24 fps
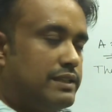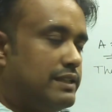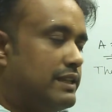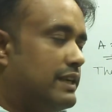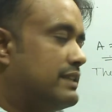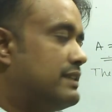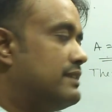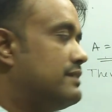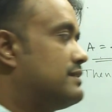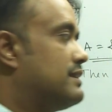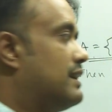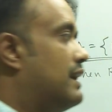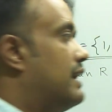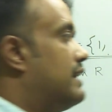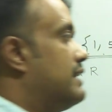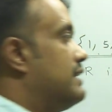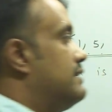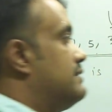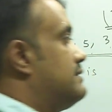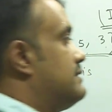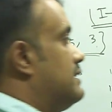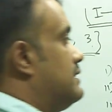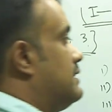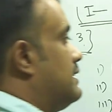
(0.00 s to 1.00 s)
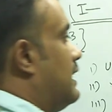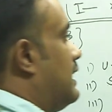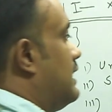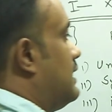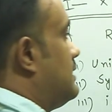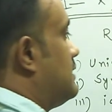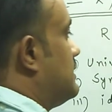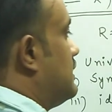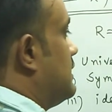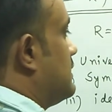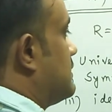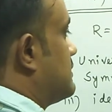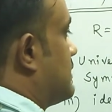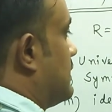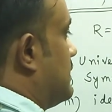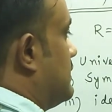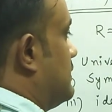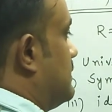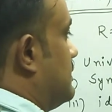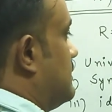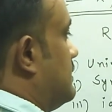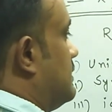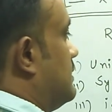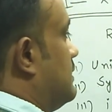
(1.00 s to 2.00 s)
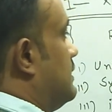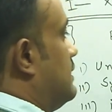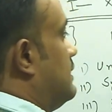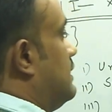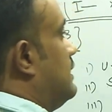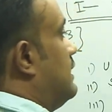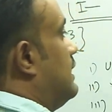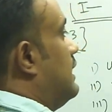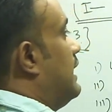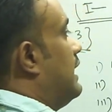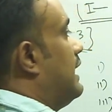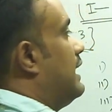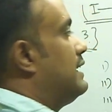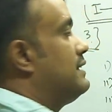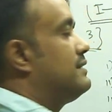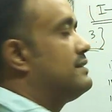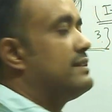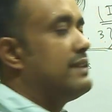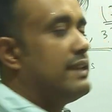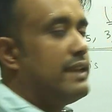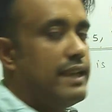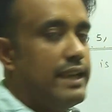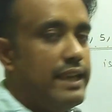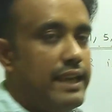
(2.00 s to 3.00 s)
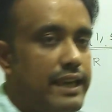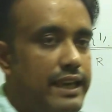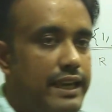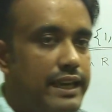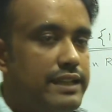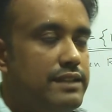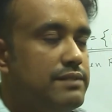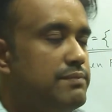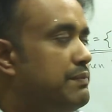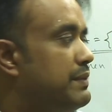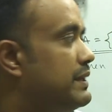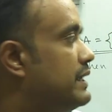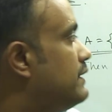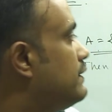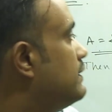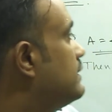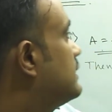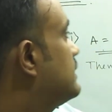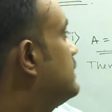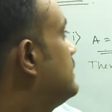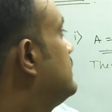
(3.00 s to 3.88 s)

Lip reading: that is R is a null relation, as A and B